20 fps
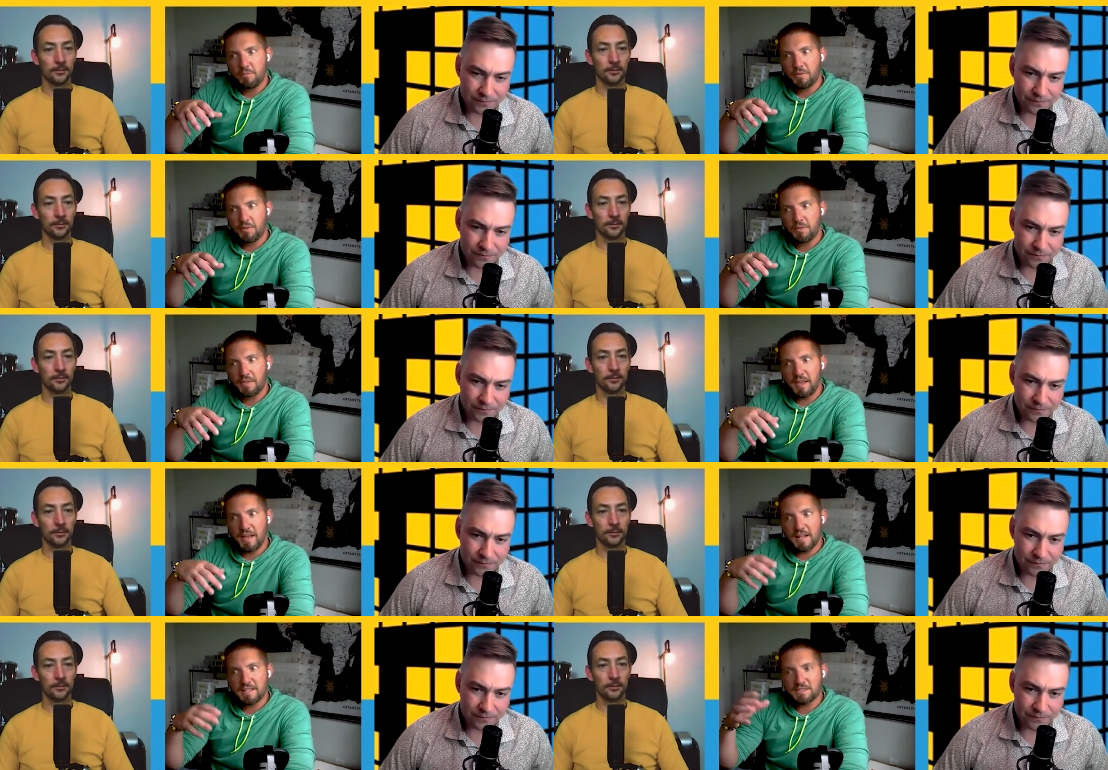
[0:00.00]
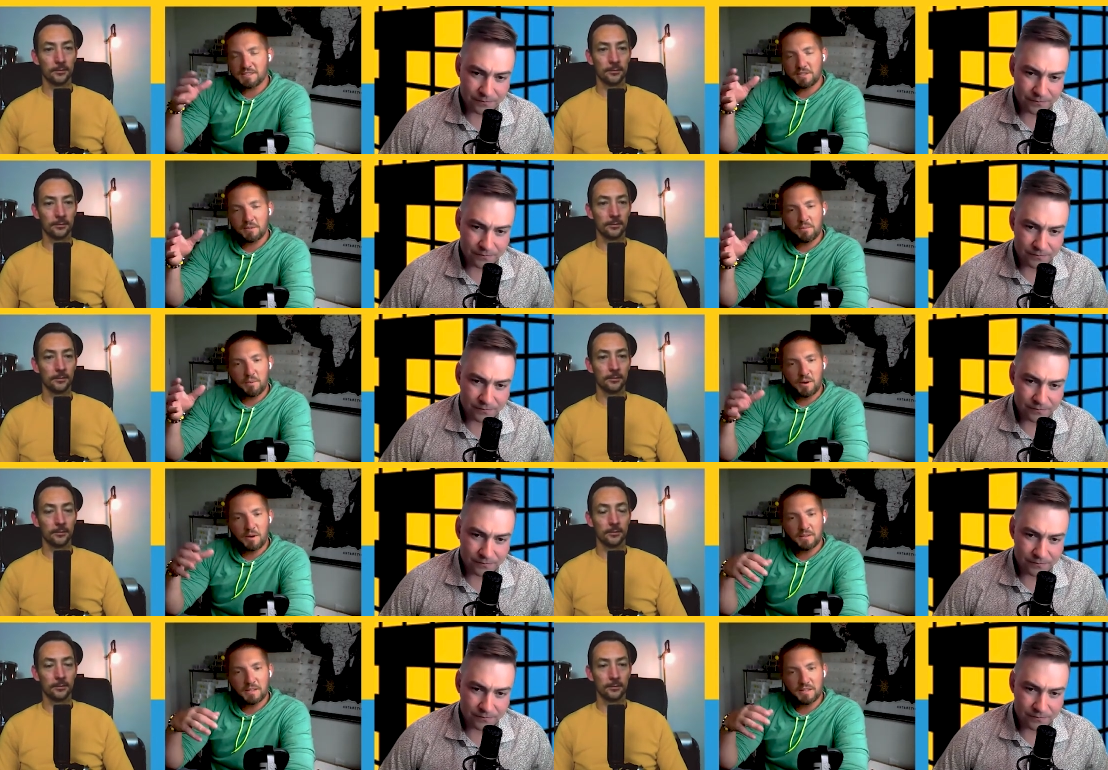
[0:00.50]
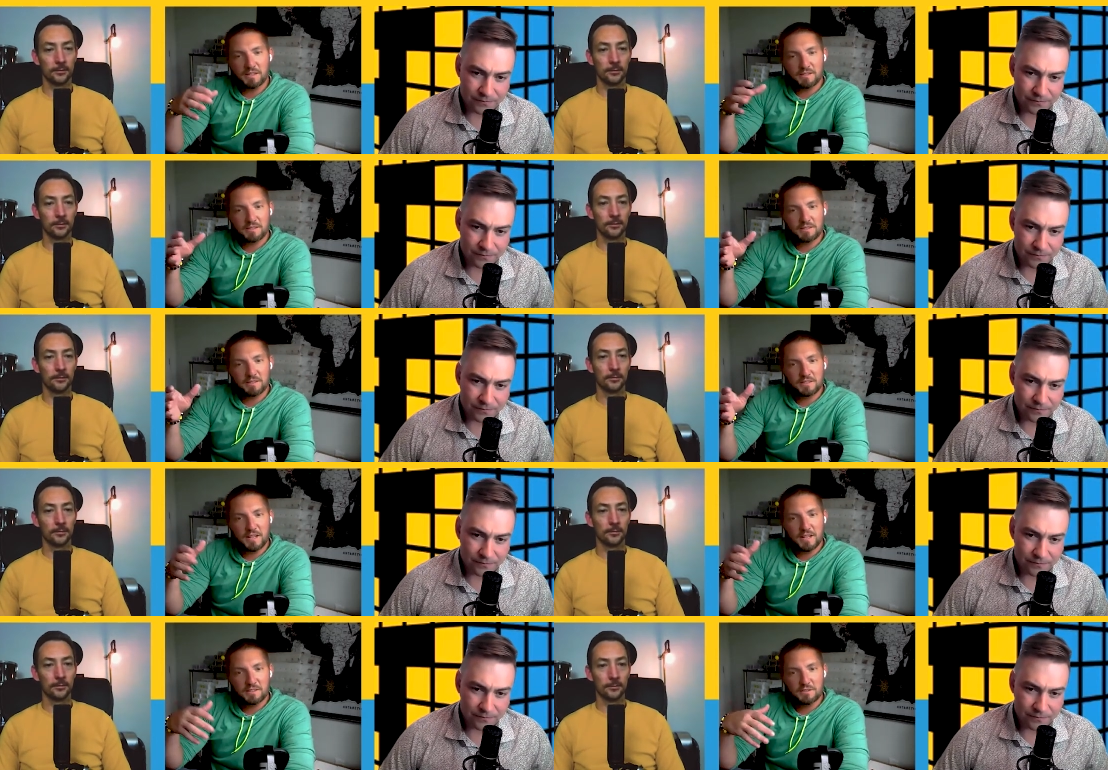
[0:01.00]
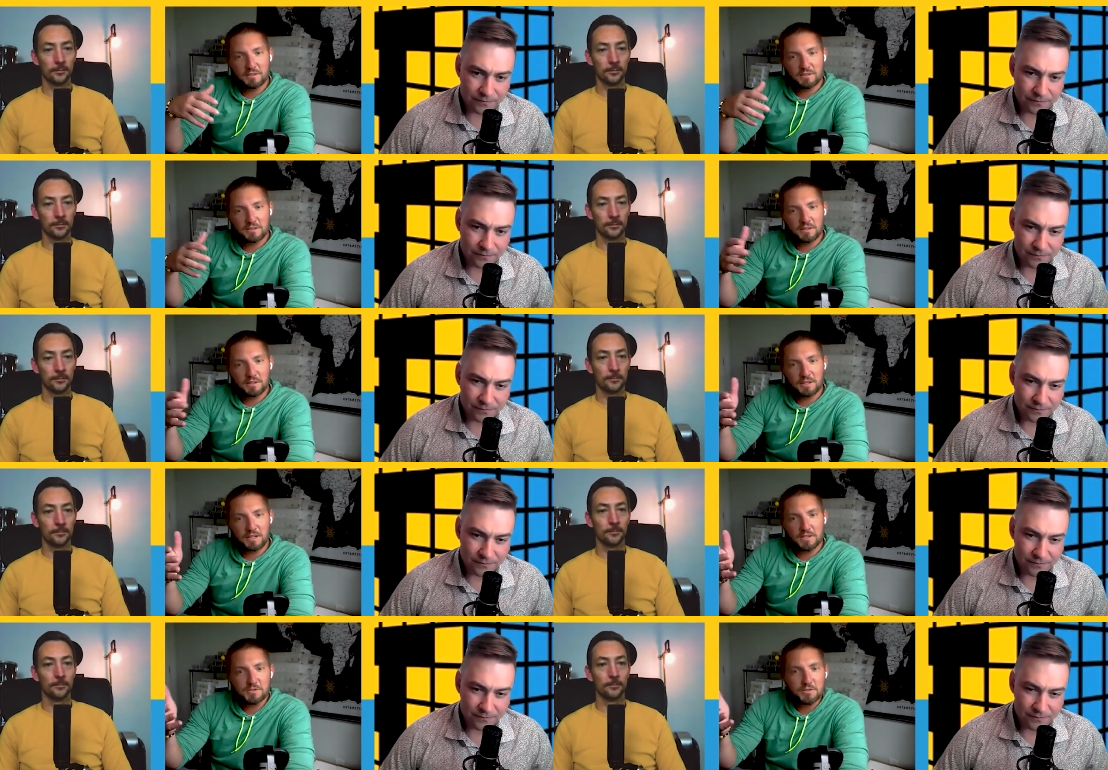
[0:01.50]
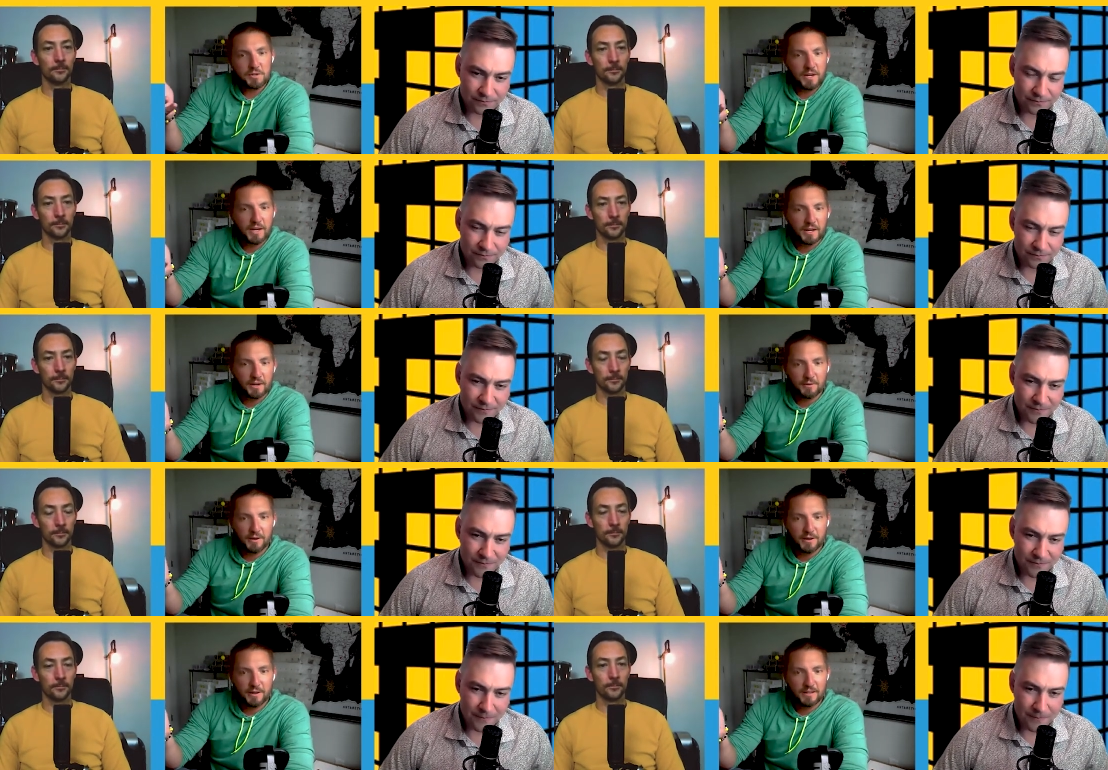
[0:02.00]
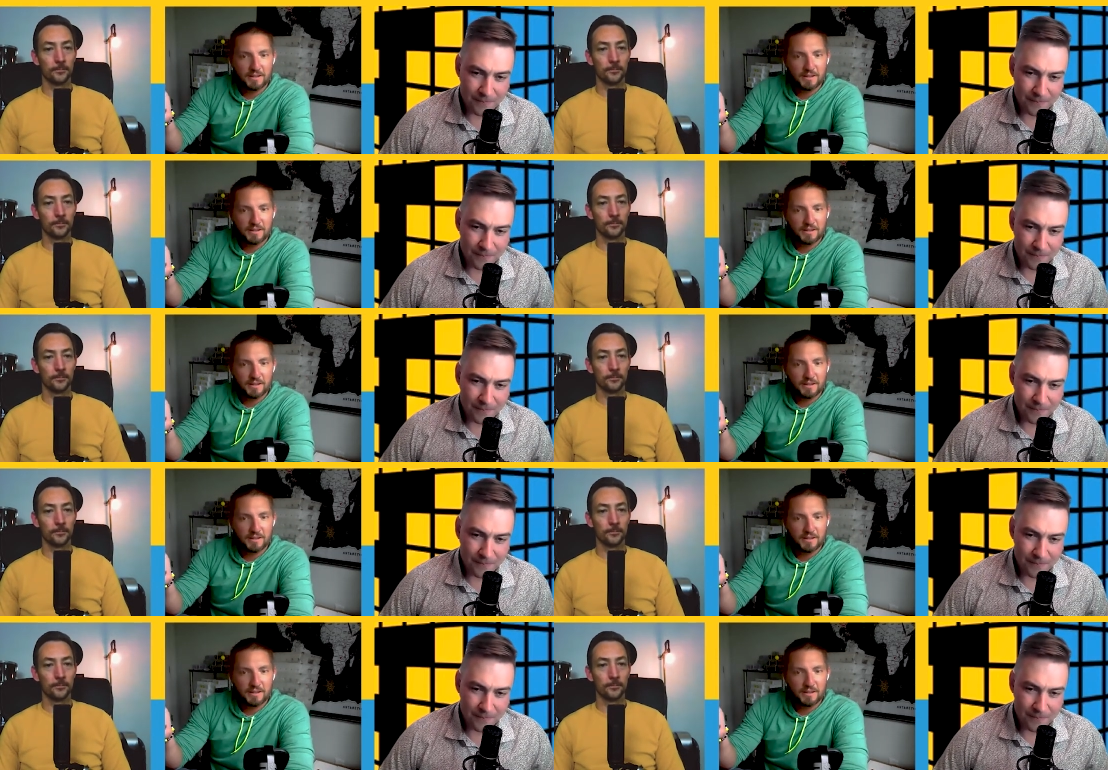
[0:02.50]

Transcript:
Speaker 1: that's the part that's that's intriguing, right?